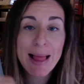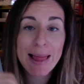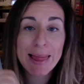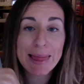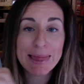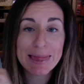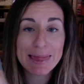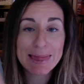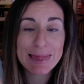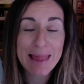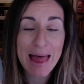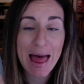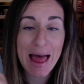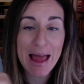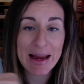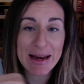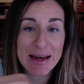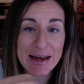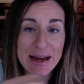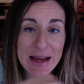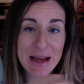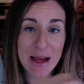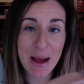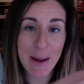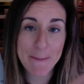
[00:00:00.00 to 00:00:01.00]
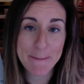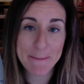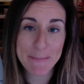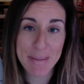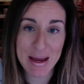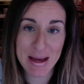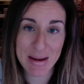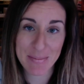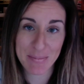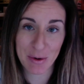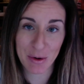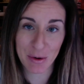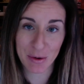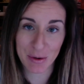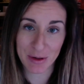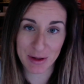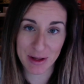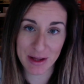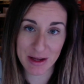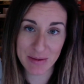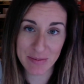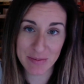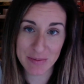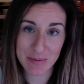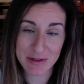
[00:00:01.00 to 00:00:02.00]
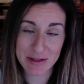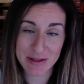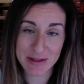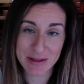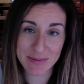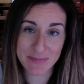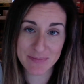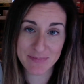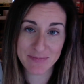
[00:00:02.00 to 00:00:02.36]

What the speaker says: lining up paper clips,